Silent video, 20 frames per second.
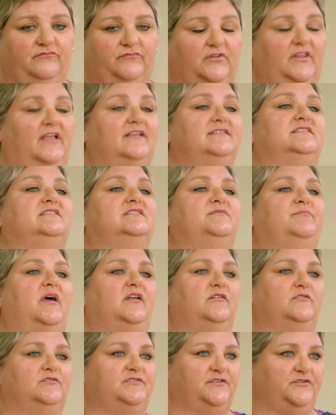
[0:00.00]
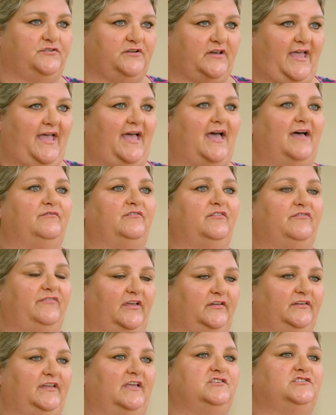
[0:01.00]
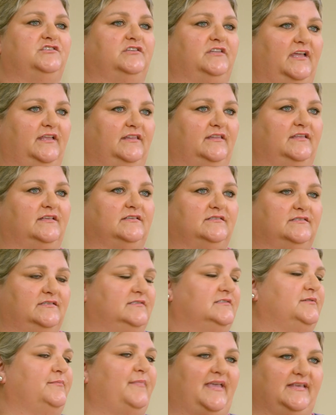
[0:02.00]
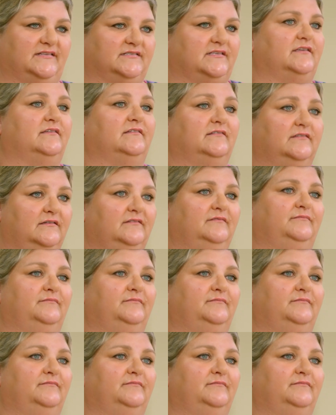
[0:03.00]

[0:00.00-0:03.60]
For Lexington Medical Center to have a foundation like this is amazing.